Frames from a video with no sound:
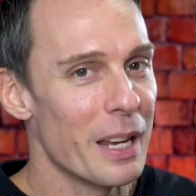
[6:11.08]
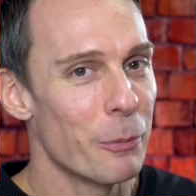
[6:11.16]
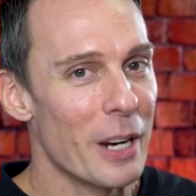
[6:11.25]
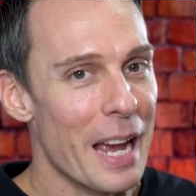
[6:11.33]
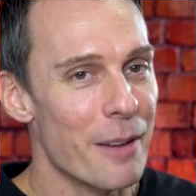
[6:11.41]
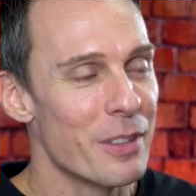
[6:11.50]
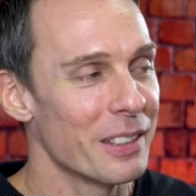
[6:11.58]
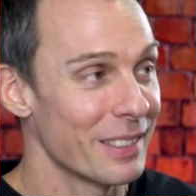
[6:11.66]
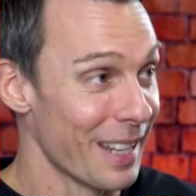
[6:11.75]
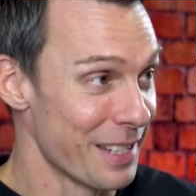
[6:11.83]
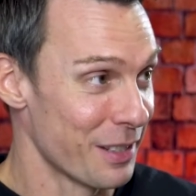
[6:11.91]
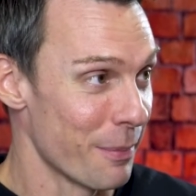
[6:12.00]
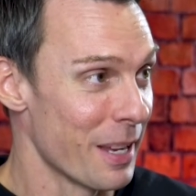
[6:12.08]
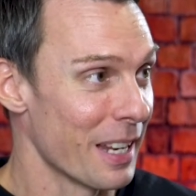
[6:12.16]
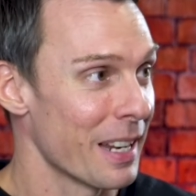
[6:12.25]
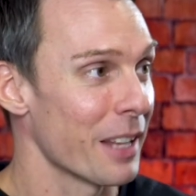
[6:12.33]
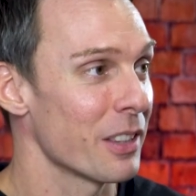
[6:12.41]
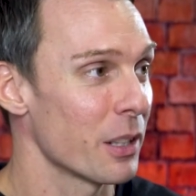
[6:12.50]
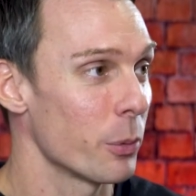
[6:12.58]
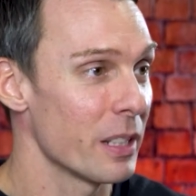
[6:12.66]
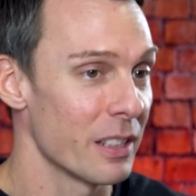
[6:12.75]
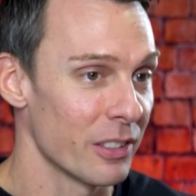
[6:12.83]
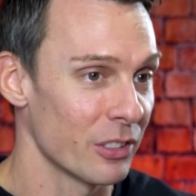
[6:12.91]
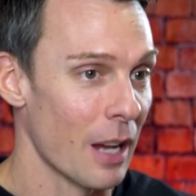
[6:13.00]
We have this sentiment, and I think we
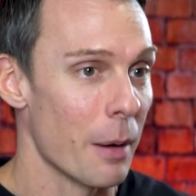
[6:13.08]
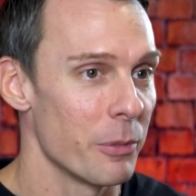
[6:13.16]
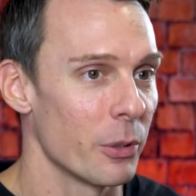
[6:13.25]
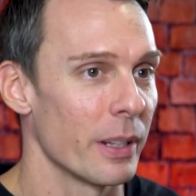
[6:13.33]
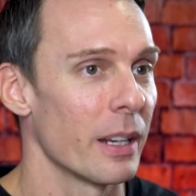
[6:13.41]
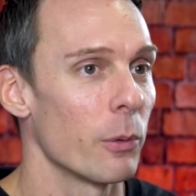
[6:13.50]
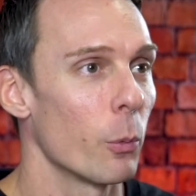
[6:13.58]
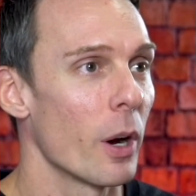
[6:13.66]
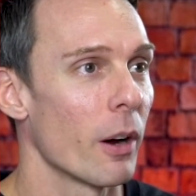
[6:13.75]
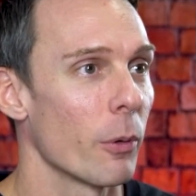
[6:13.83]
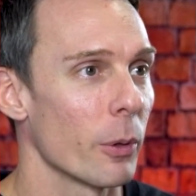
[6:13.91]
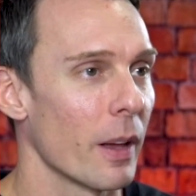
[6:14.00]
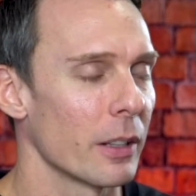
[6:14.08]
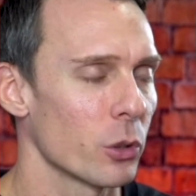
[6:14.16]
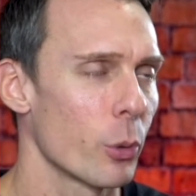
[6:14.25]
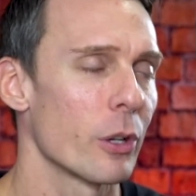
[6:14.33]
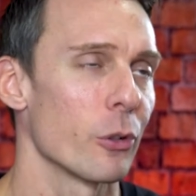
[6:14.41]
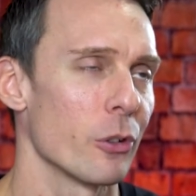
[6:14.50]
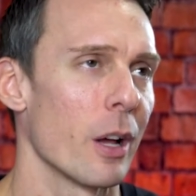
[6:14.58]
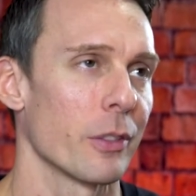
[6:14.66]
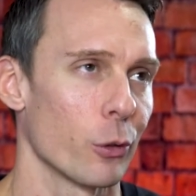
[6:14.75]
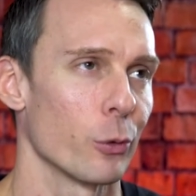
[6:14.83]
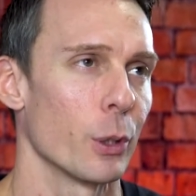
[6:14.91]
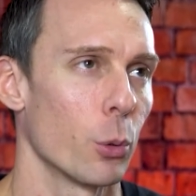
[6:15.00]
need to stop doing it, where we're like, Twitter's
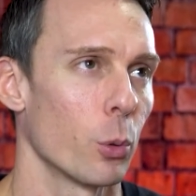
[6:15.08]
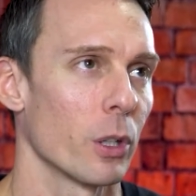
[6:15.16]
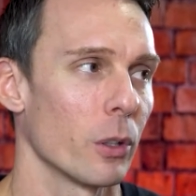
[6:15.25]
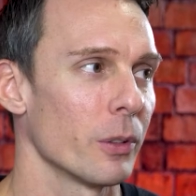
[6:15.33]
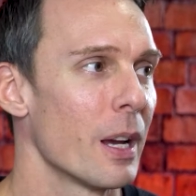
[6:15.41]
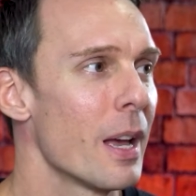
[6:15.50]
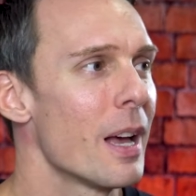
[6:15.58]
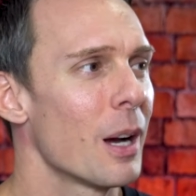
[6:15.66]
not the real world.